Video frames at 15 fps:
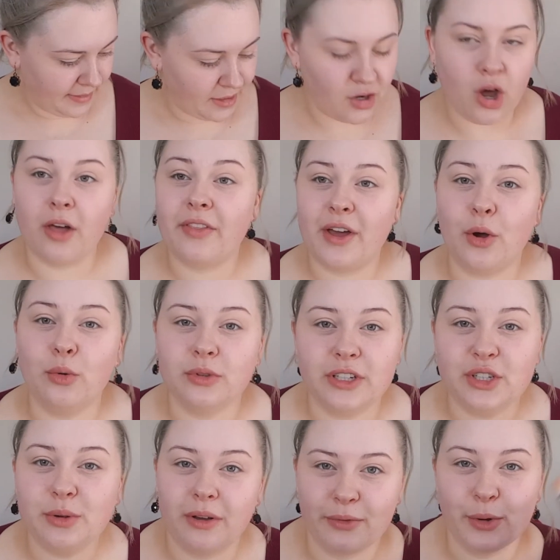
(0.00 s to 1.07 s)
Not that only
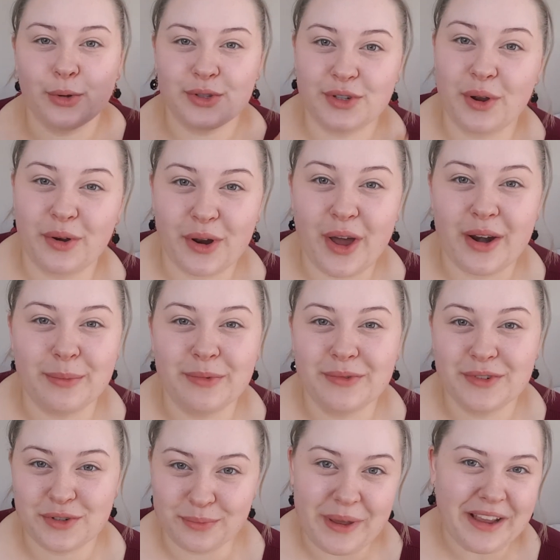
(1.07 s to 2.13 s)
12-year-olds don't know how to
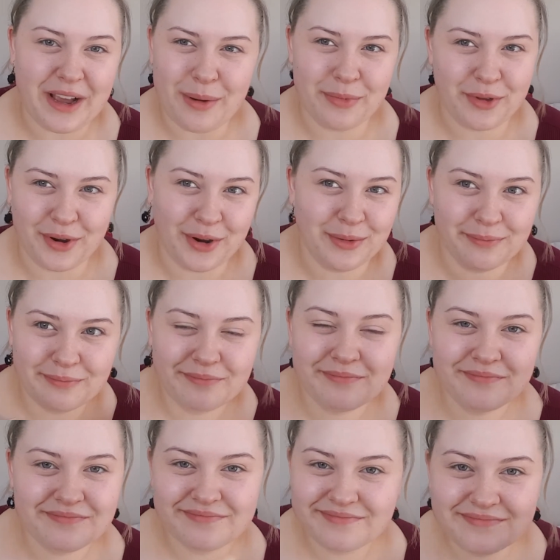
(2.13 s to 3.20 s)
do makeup. There are
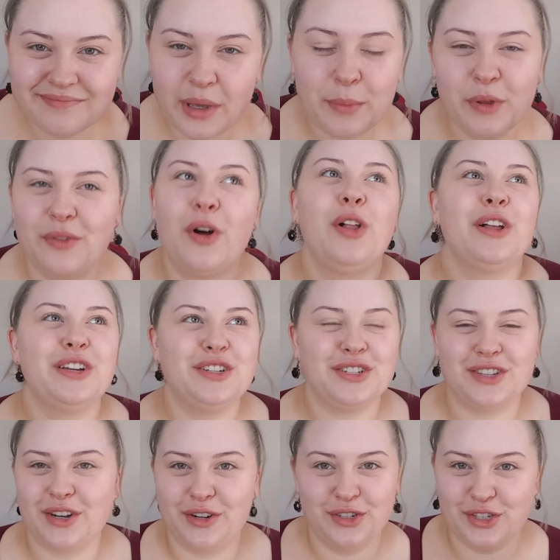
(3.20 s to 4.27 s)
people of all ages
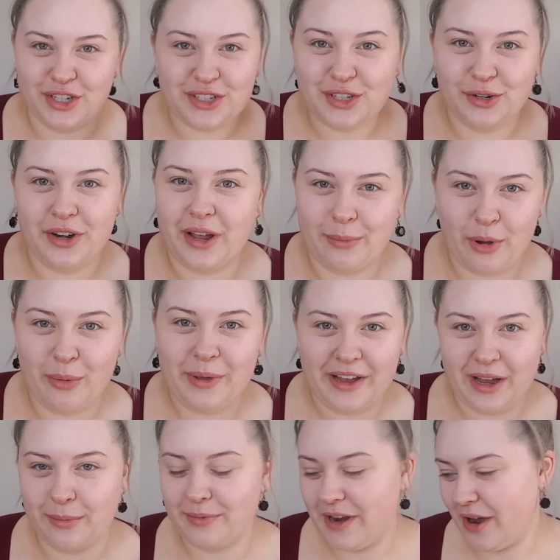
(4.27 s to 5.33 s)
that are just learning about
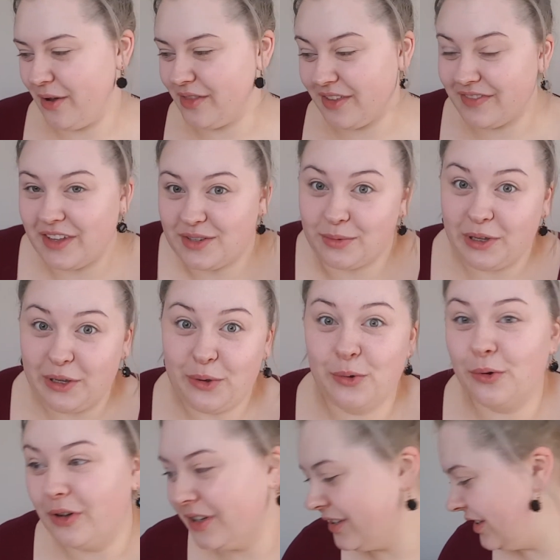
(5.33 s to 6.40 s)
makeup now. I think that's really
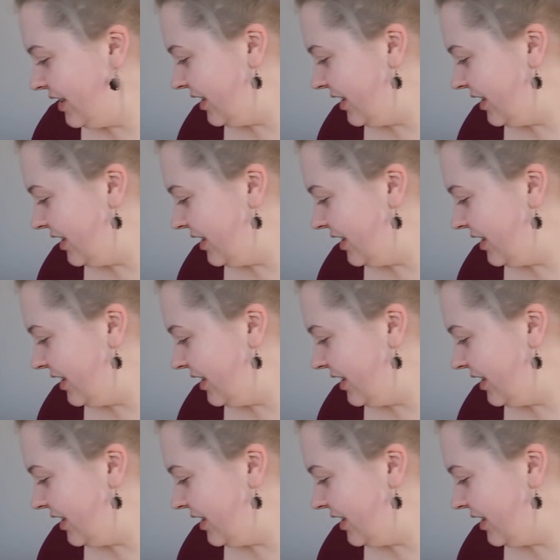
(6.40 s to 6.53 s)
cool.